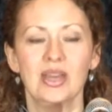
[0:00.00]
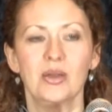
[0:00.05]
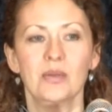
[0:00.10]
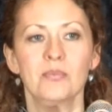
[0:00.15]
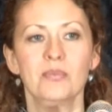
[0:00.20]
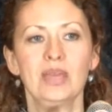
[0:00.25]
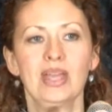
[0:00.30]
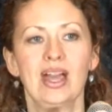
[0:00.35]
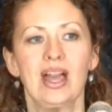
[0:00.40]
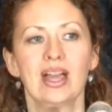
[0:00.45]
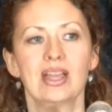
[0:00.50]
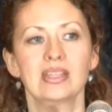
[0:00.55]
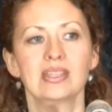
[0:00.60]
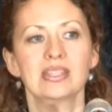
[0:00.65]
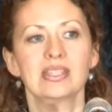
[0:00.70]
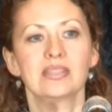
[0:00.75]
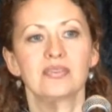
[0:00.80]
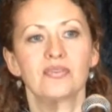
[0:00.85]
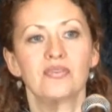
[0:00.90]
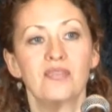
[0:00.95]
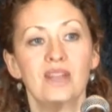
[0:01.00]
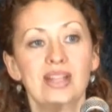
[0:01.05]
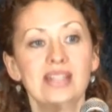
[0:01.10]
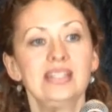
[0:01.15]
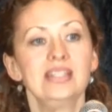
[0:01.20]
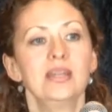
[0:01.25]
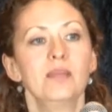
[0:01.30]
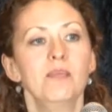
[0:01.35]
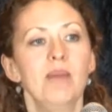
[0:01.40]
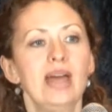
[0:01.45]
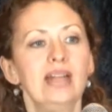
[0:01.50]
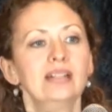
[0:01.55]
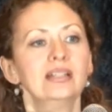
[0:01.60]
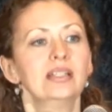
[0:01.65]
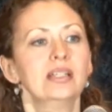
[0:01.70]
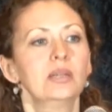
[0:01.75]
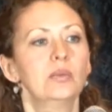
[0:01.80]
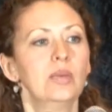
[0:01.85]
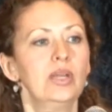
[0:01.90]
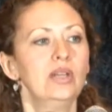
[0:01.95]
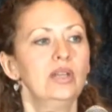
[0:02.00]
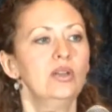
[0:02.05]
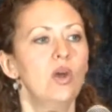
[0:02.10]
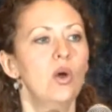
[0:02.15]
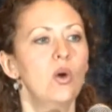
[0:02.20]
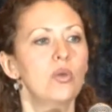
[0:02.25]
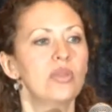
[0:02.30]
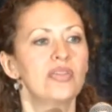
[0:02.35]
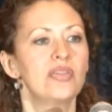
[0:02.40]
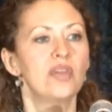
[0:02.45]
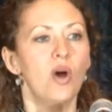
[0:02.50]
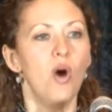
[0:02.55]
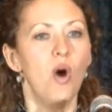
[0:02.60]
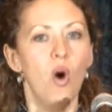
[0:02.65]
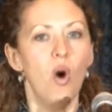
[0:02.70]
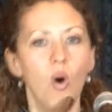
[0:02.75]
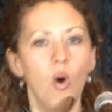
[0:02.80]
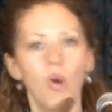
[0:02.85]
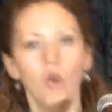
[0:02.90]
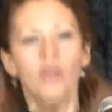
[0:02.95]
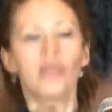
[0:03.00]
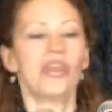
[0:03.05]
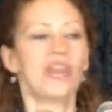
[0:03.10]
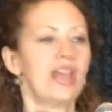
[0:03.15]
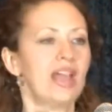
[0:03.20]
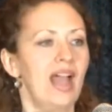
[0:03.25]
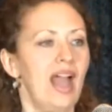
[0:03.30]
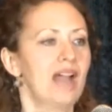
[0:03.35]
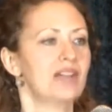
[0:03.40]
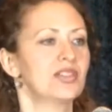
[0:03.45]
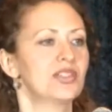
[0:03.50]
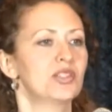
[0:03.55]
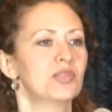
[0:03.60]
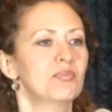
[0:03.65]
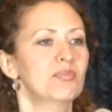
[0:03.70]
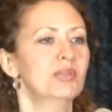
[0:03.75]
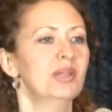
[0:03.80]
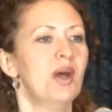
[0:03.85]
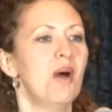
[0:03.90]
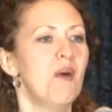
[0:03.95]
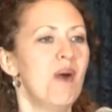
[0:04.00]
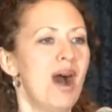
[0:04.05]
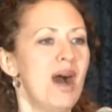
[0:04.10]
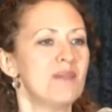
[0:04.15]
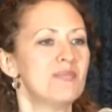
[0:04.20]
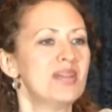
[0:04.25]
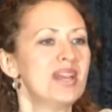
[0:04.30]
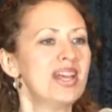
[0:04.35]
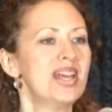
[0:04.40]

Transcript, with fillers: because fundamentally we know that the whole thing has to blow up.